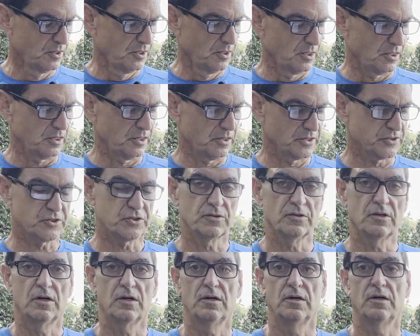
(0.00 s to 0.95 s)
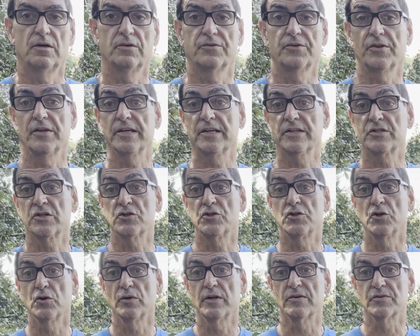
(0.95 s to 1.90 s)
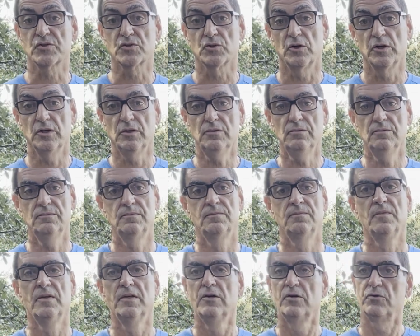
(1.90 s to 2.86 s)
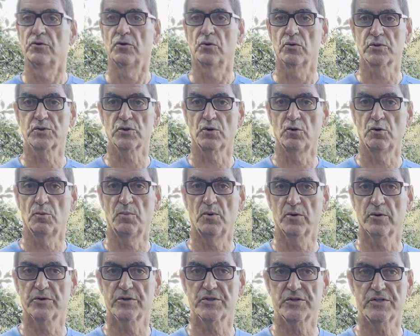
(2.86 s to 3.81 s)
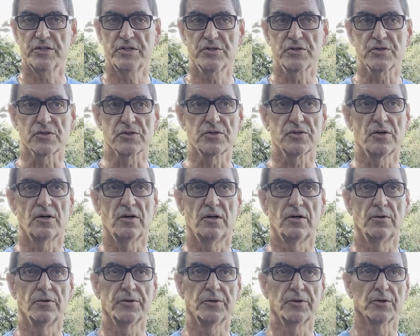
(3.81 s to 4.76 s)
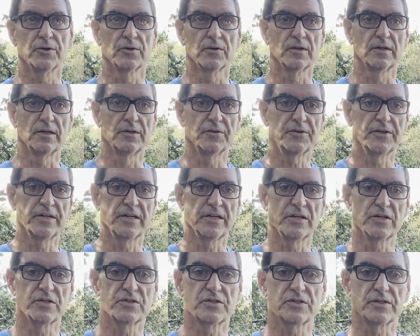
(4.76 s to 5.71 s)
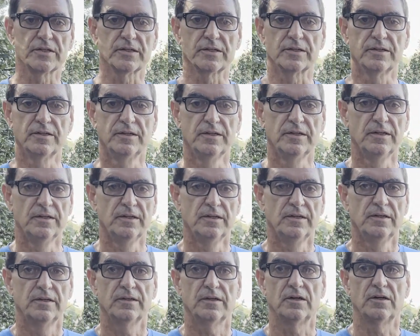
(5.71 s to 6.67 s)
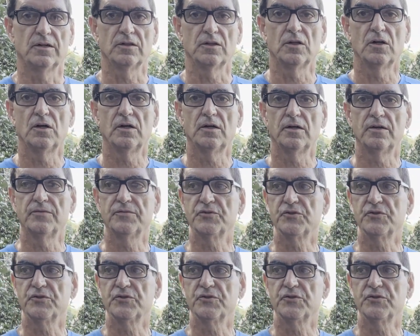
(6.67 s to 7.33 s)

The thing, since you don't have soil, no soil-borne diseases. All your things that love